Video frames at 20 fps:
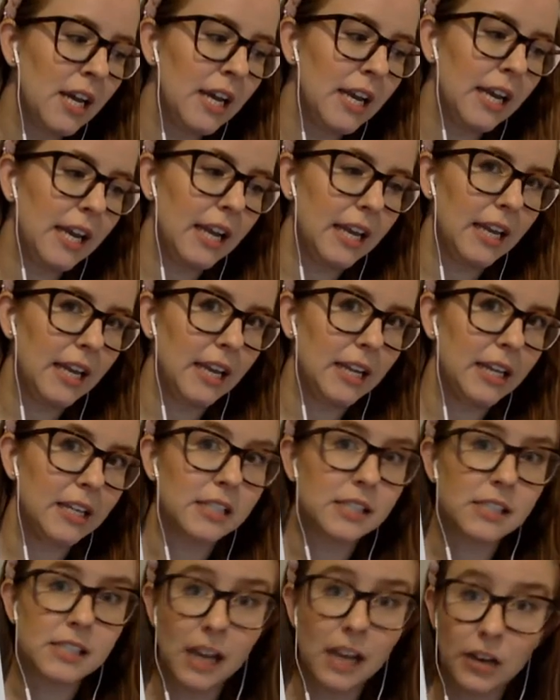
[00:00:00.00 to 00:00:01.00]
in
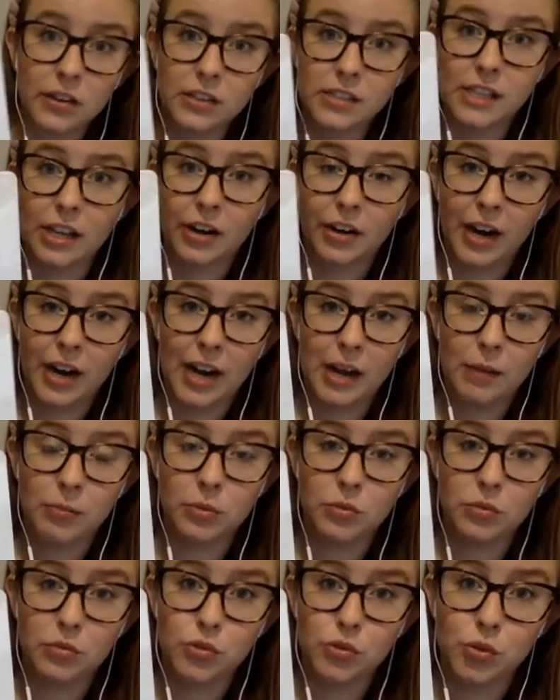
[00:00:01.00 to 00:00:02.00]
cells that are
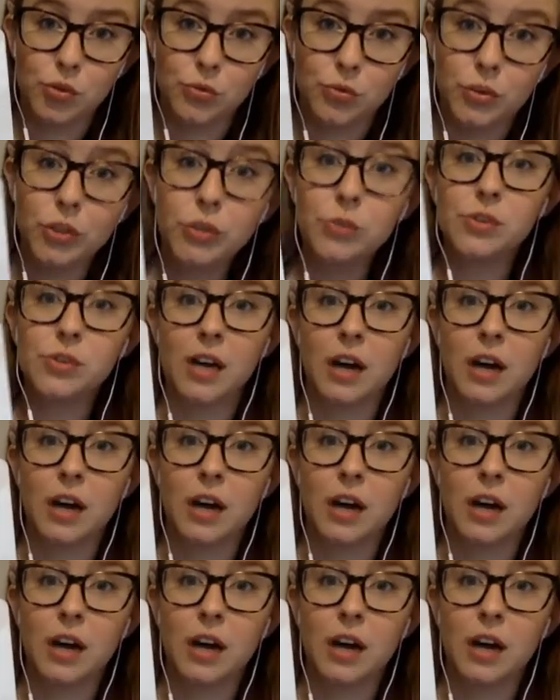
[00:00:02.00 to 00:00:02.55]
able to use